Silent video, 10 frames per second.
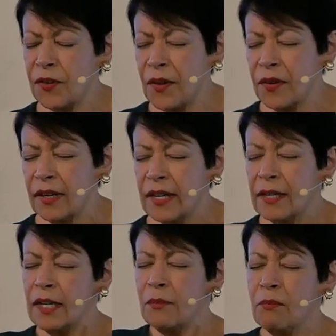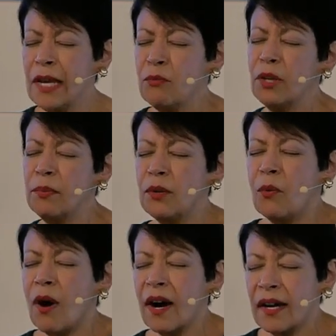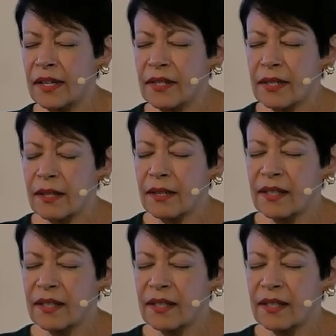Father, may we be wise.